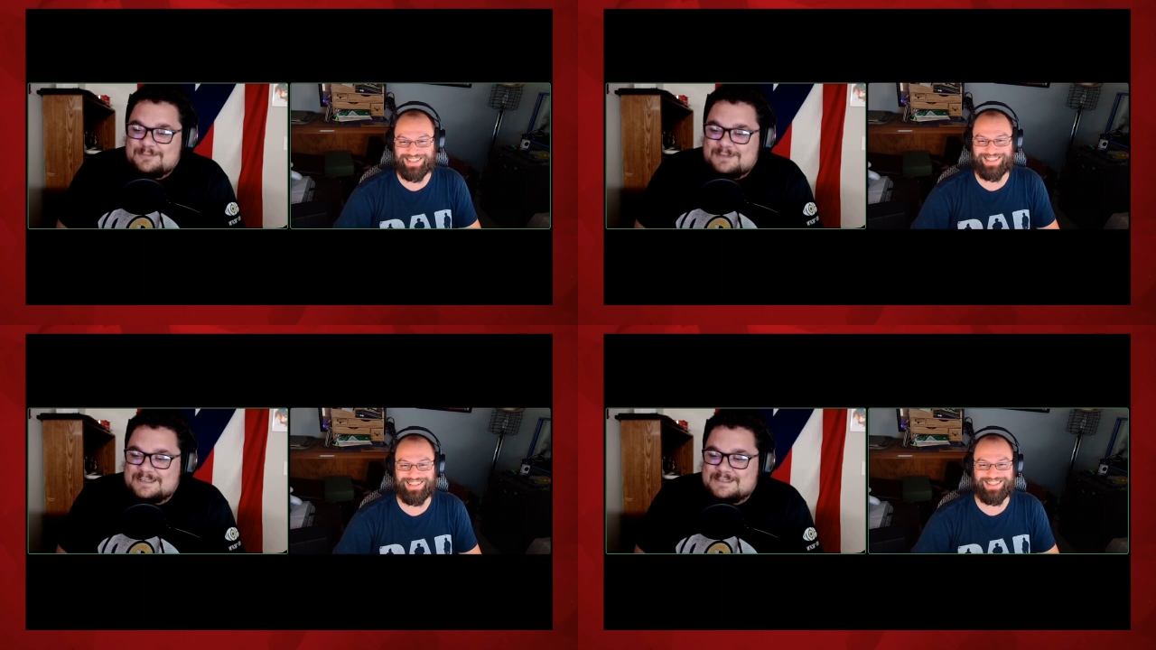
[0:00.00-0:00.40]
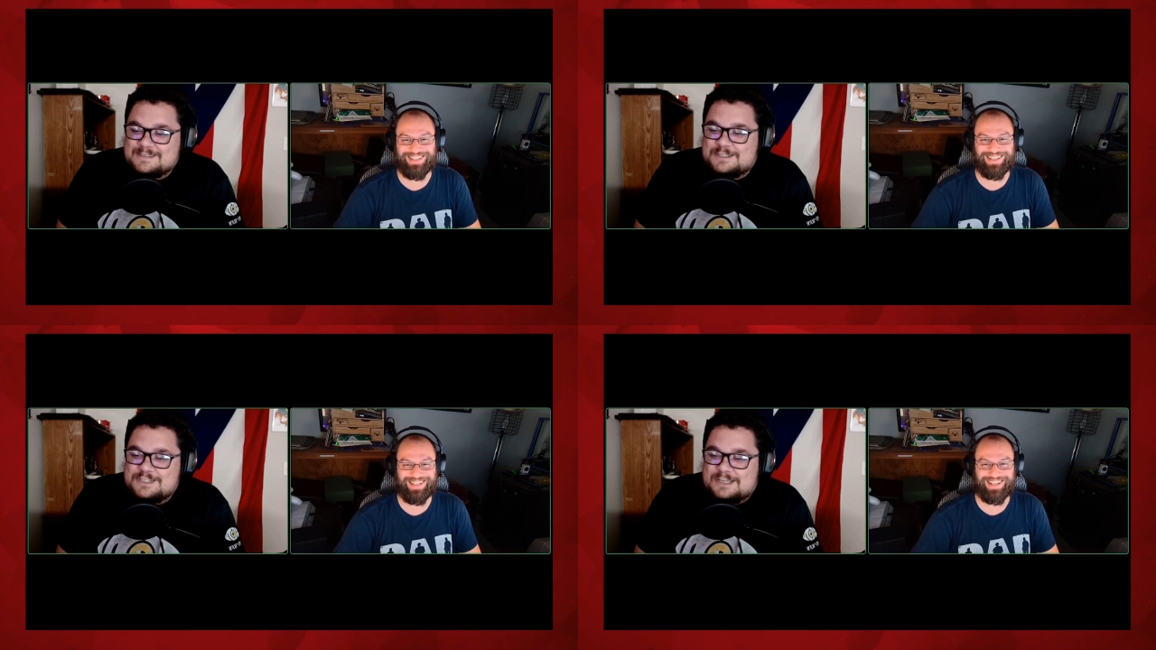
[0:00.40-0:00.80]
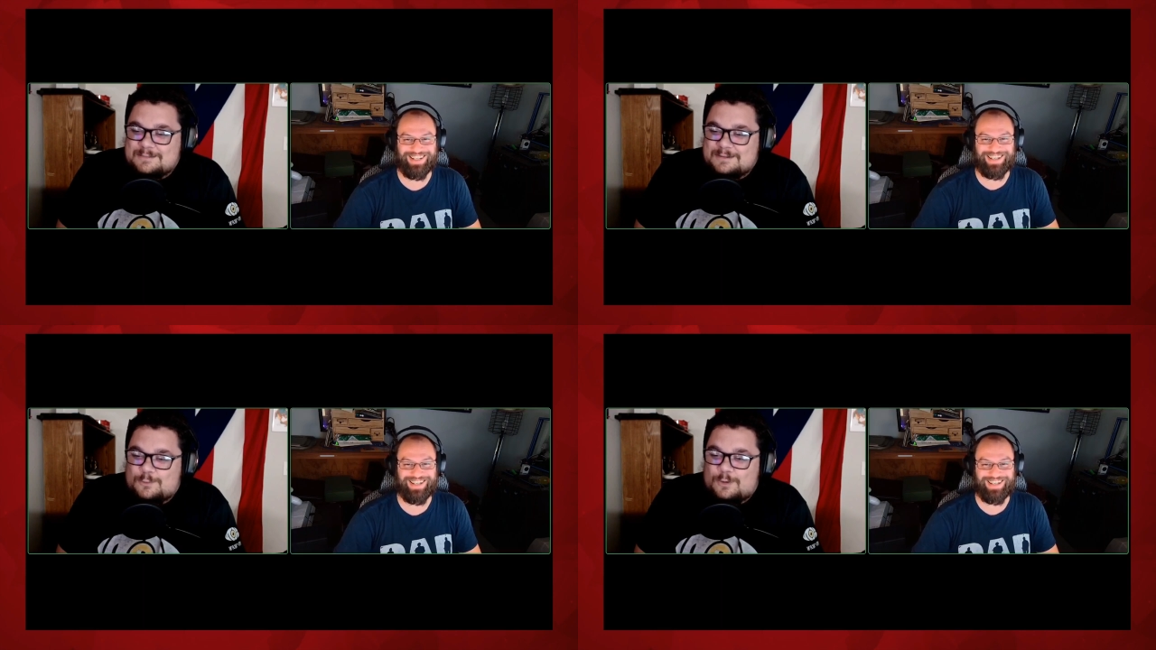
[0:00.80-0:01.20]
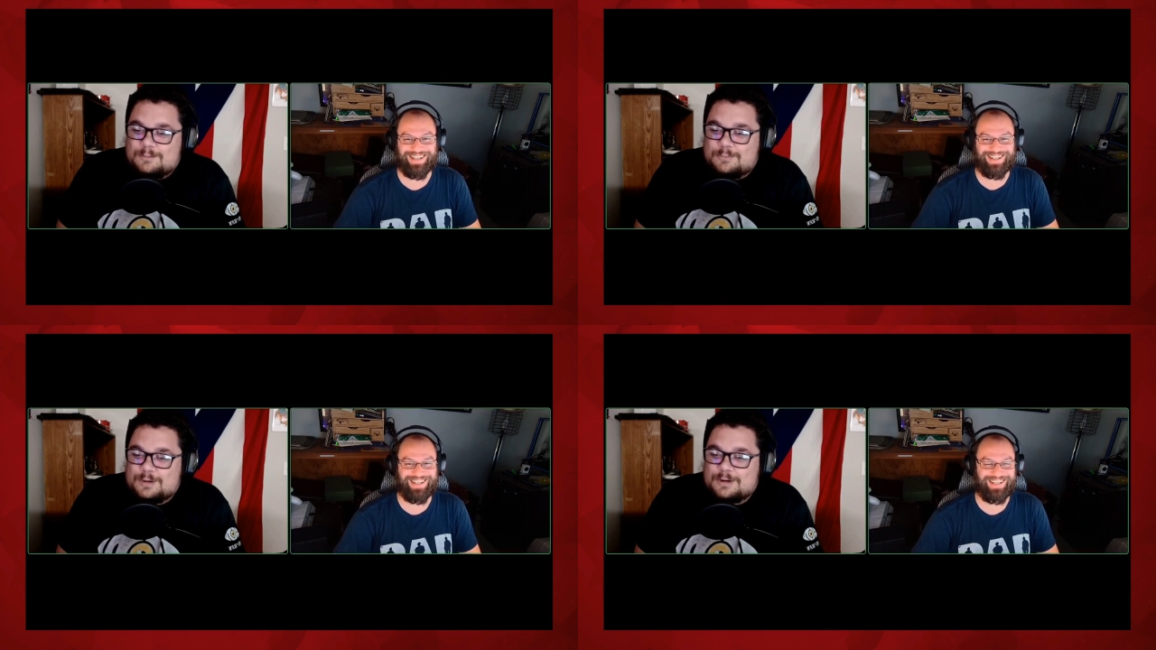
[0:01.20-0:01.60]
Speaker 1: because of an enchantment,
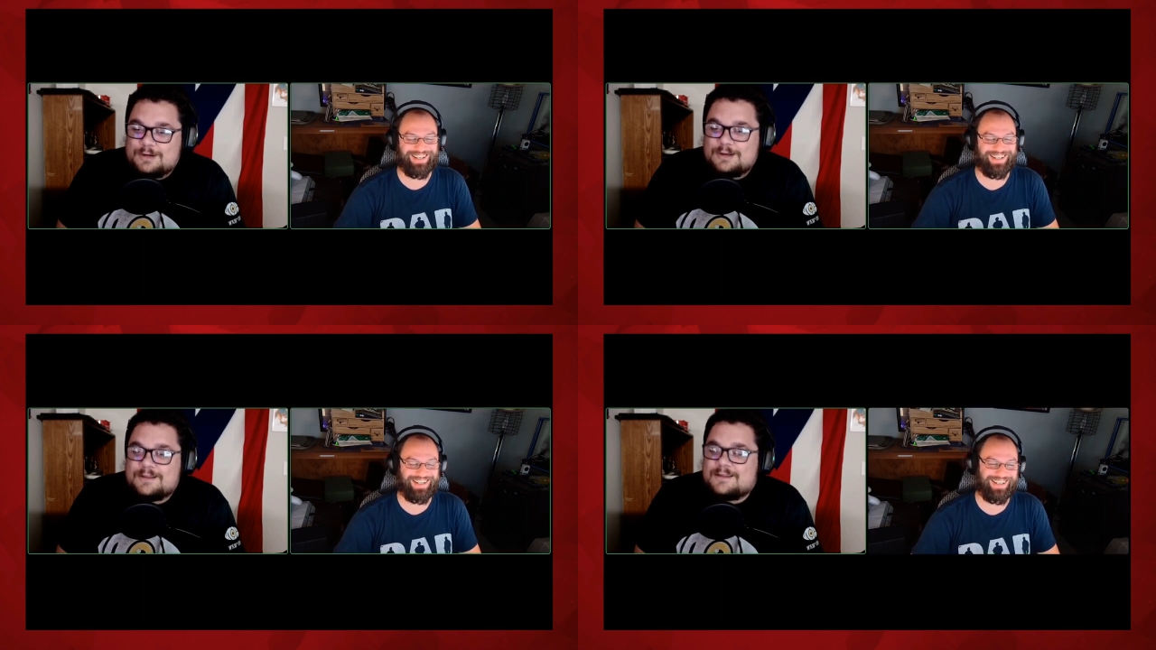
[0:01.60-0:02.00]
one per.